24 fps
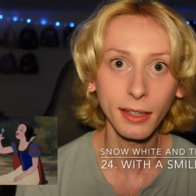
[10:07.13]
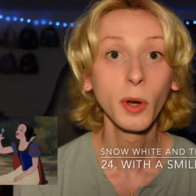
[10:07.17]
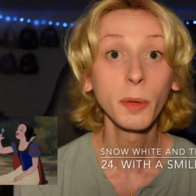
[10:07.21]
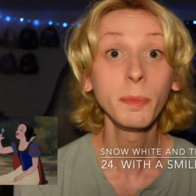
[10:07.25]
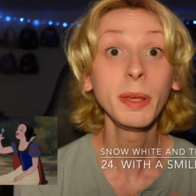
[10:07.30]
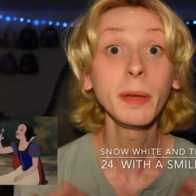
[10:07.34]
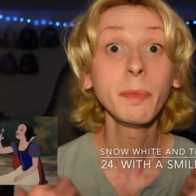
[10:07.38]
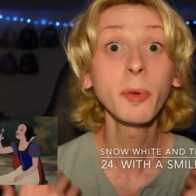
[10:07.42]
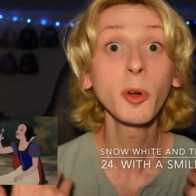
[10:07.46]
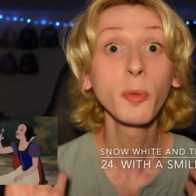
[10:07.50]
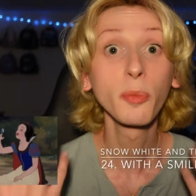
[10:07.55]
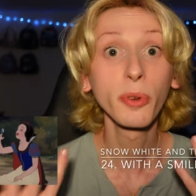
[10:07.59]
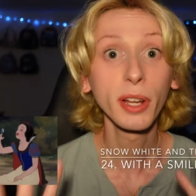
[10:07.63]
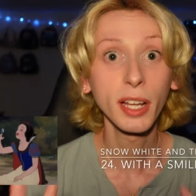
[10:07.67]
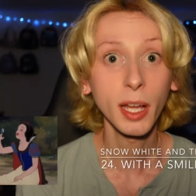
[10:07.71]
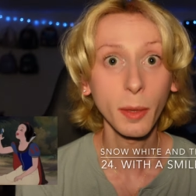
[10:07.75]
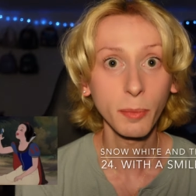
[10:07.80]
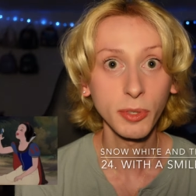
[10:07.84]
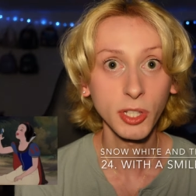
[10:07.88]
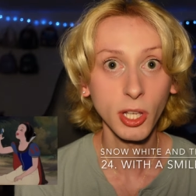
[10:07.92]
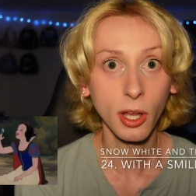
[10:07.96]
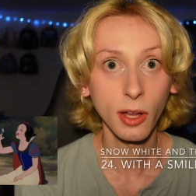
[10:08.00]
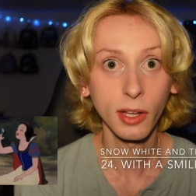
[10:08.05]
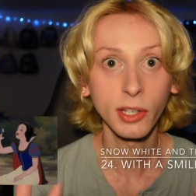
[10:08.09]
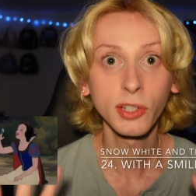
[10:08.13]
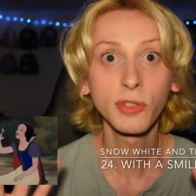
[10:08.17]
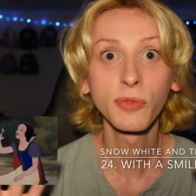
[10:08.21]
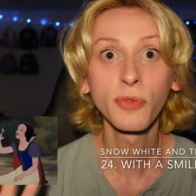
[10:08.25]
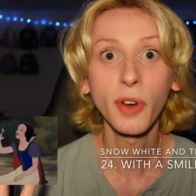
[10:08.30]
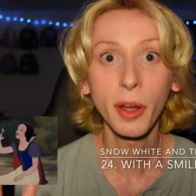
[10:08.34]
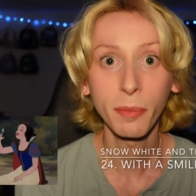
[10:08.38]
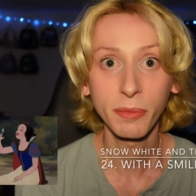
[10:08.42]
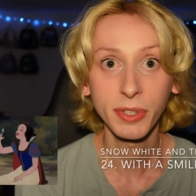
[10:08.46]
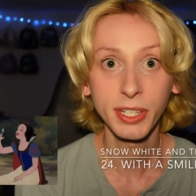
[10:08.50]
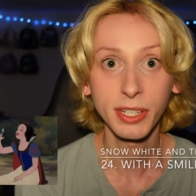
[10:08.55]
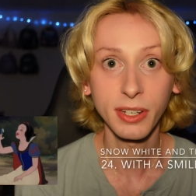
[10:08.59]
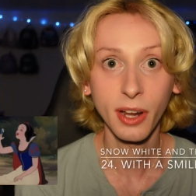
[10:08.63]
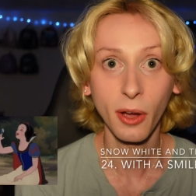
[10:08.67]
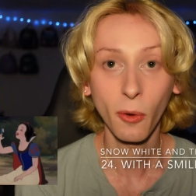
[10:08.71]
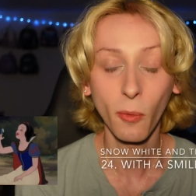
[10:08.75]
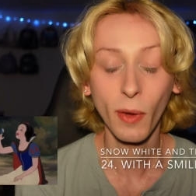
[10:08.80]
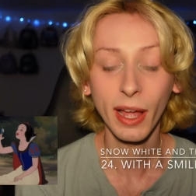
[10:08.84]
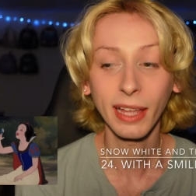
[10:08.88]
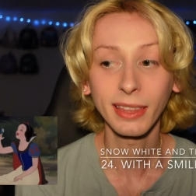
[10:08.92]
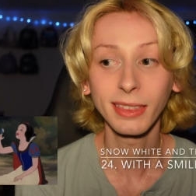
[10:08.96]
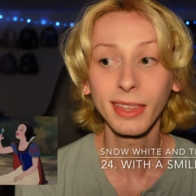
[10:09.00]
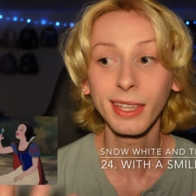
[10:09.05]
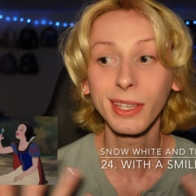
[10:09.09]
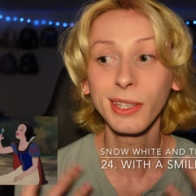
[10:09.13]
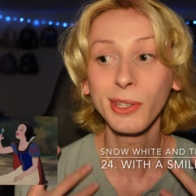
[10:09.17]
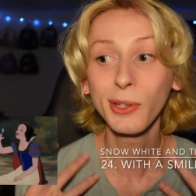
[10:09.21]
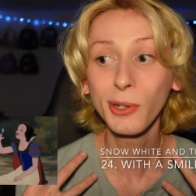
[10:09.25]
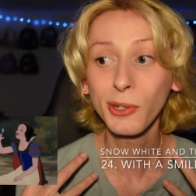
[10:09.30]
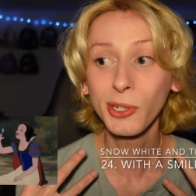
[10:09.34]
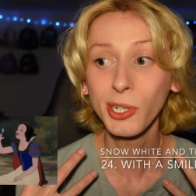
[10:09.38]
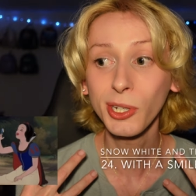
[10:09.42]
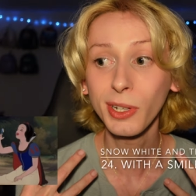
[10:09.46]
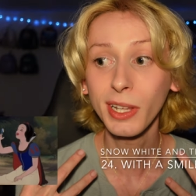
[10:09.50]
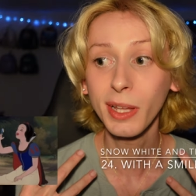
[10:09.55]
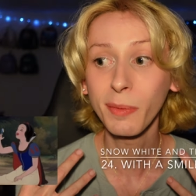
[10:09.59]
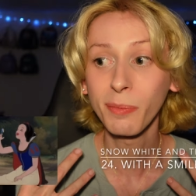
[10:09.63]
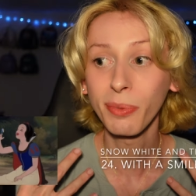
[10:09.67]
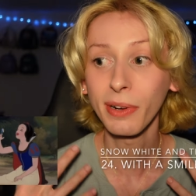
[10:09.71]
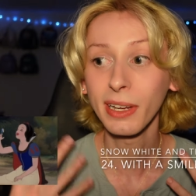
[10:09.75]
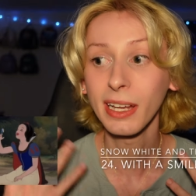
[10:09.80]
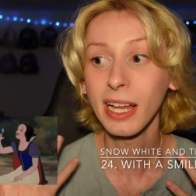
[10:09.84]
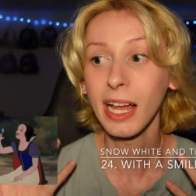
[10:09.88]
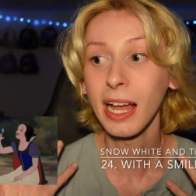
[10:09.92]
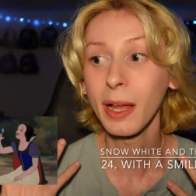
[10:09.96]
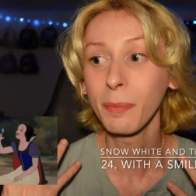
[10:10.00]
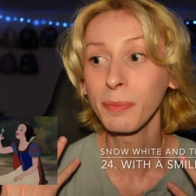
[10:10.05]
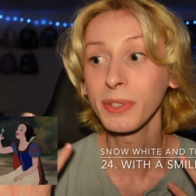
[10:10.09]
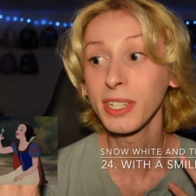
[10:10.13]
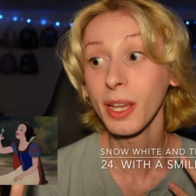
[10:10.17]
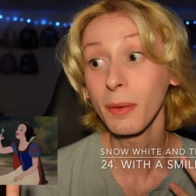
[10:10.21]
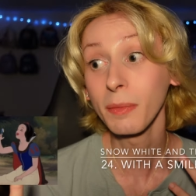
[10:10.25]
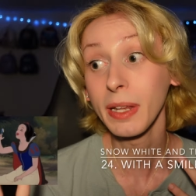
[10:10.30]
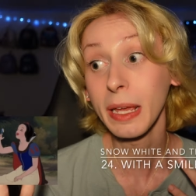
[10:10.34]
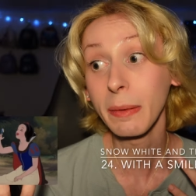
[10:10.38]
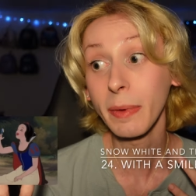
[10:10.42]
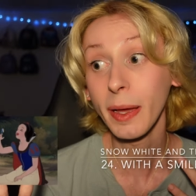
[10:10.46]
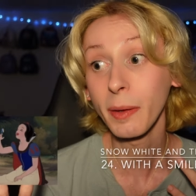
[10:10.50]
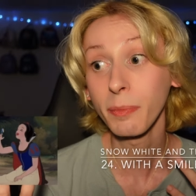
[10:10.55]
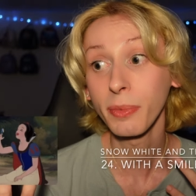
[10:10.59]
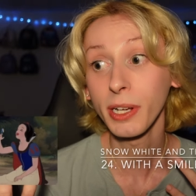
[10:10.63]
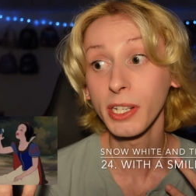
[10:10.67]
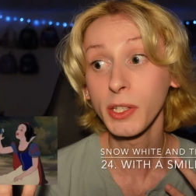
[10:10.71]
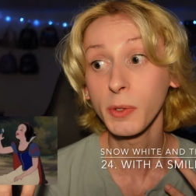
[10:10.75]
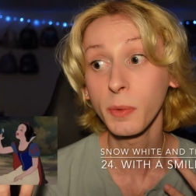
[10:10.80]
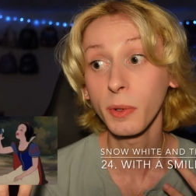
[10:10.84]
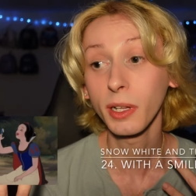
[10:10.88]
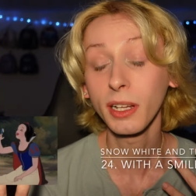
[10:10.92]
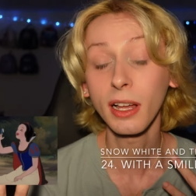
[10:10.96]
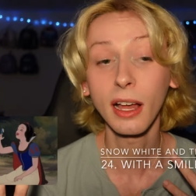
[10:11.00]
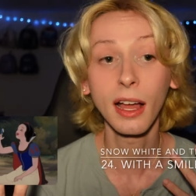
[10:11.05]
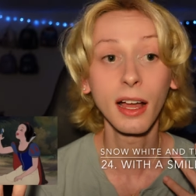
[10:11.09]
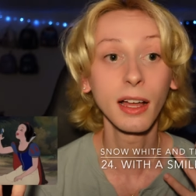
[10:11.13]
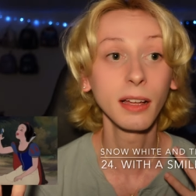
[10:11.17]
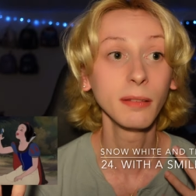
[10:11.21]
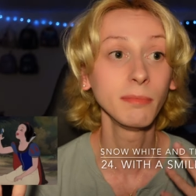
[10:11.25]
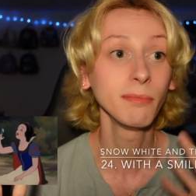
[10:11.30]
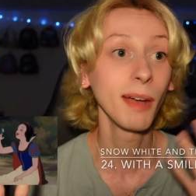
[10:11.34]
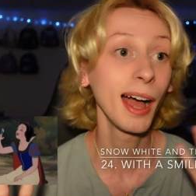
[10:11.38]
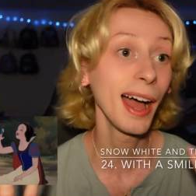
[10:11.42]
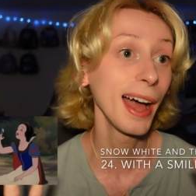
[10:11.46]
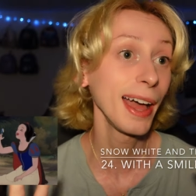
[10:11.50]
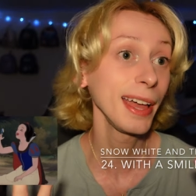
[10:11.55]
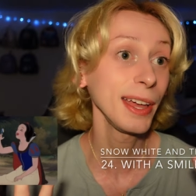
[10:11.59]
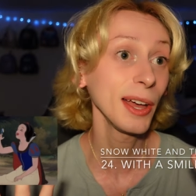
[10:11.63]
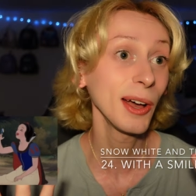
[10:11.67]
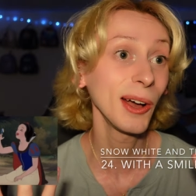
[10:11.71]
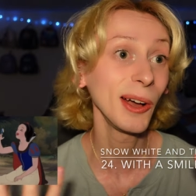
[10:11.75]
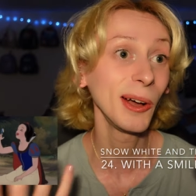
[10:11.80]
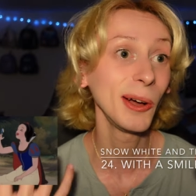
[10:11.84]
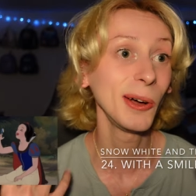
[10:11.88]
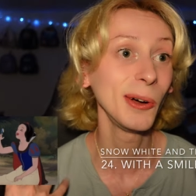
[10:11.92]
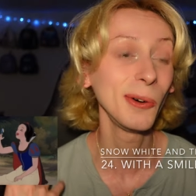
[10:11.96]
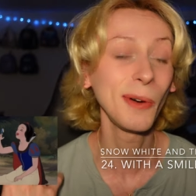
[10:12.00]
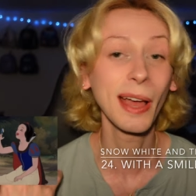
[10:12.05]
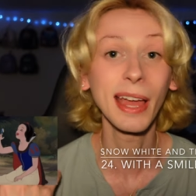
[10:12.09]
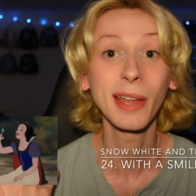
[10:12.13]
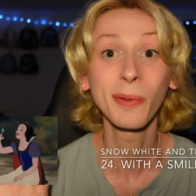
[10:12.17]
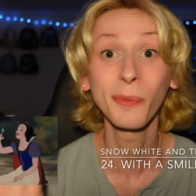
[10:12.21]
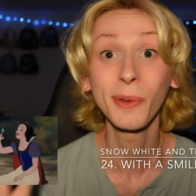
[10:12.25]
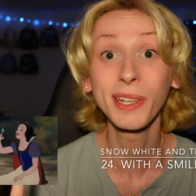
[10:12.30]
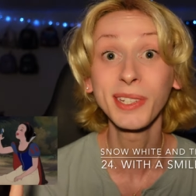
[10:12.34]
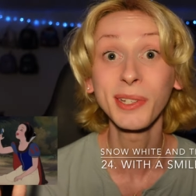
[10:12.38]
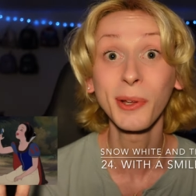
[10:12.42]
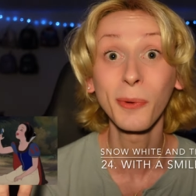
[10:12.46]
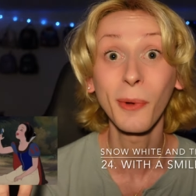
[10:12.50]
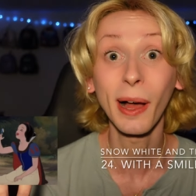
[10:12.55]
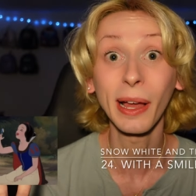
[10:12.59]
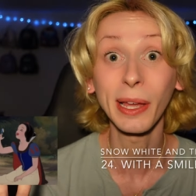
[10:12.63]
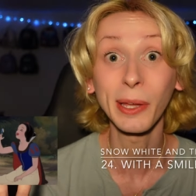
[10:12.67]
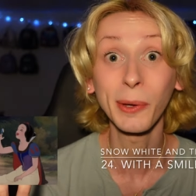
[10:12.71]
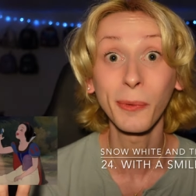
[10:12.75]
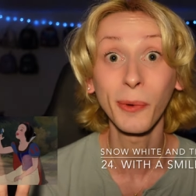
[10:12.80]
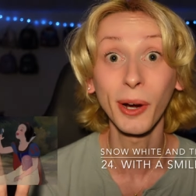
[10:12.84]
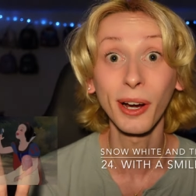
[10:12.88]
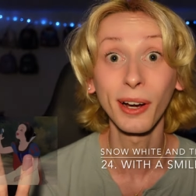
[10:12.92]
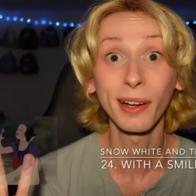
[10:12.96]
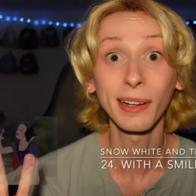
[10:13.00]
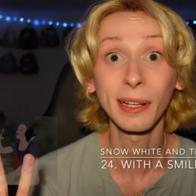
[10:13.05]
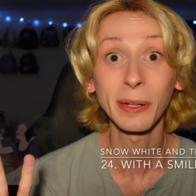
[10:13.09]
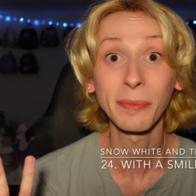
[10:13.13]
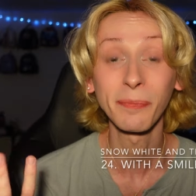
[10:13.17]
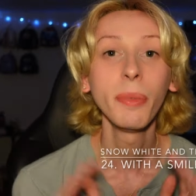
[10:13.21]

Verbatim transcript: When people bring up songs from Snow White, they usually bring up Someday My Prince Will Come, Hi Ho, and Whistle While You Work.